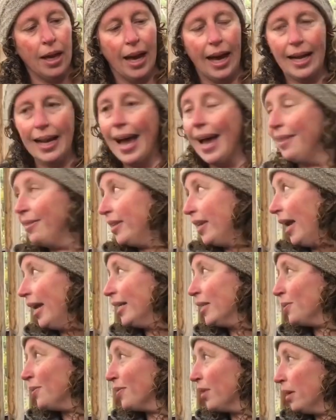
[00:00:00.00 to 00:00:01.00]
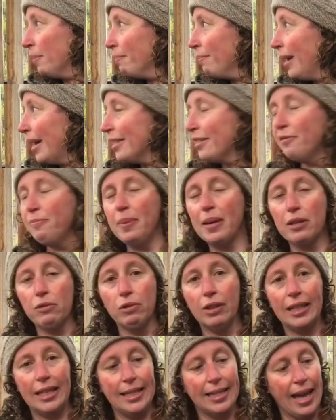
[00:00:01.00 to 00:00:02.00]
and at the end we've got a massive big
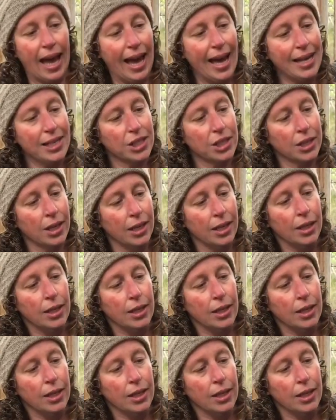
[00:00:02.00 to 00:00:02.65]
release hatch.